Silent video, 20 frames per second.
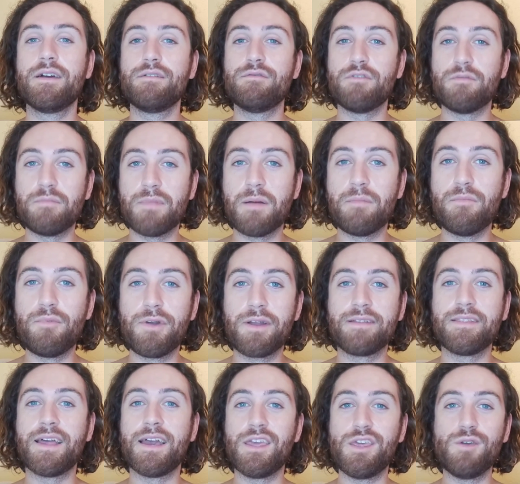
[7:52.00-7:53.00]

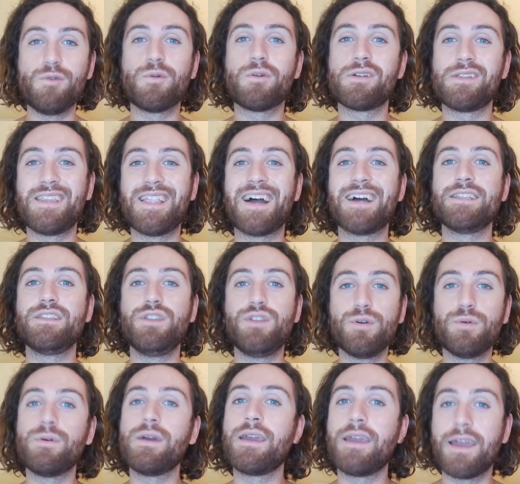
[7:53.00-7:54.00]
remembering that you are not
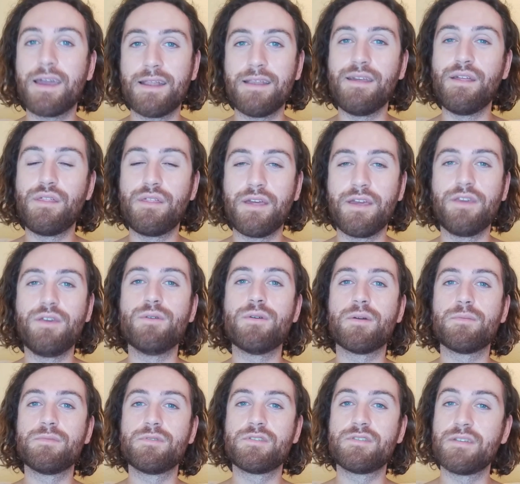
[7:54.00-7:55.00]
doing anything. You
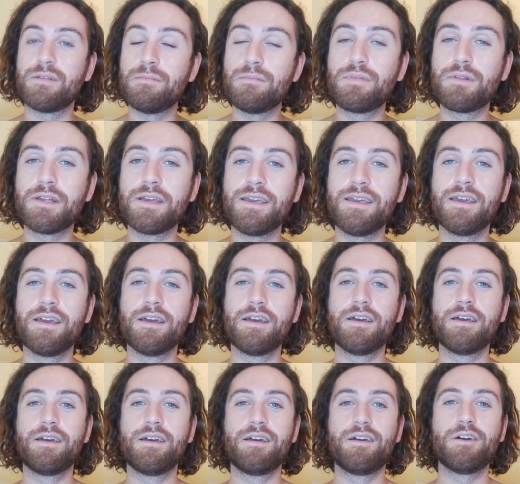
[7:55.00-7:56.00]
are simply
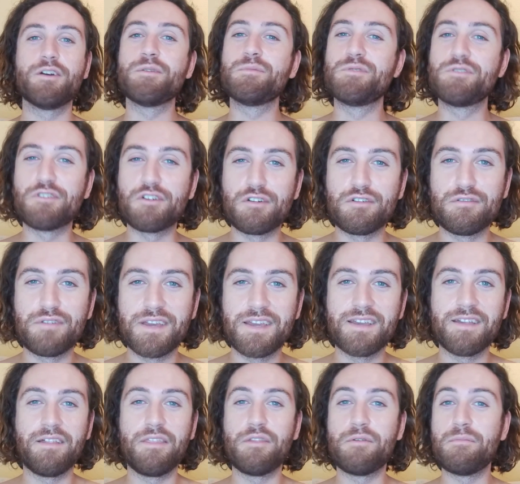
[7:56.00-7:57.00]

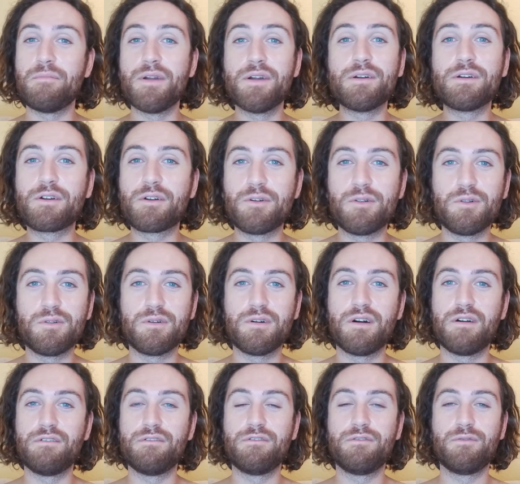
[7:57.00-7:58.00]
observing the miracle
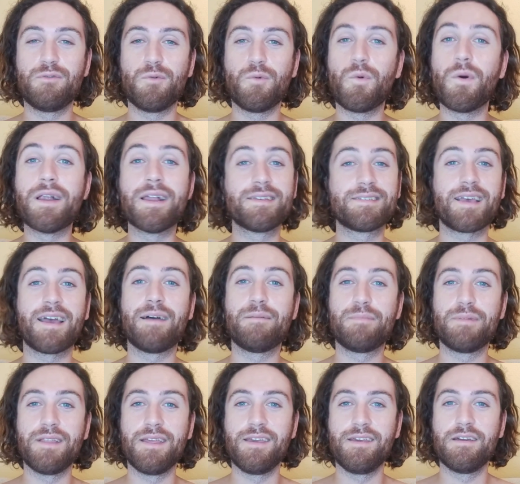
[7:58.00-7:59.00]
of what is
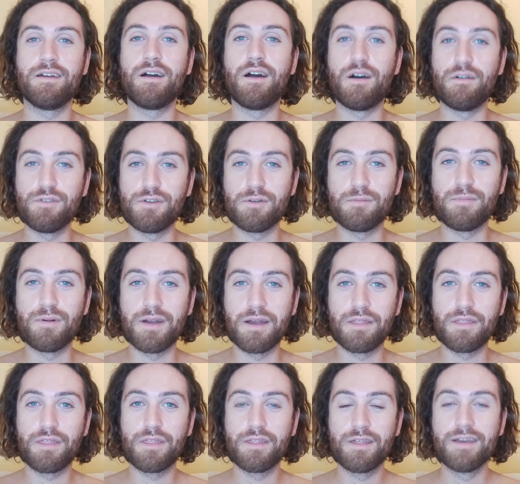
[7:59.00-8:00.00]
happening, of your breath.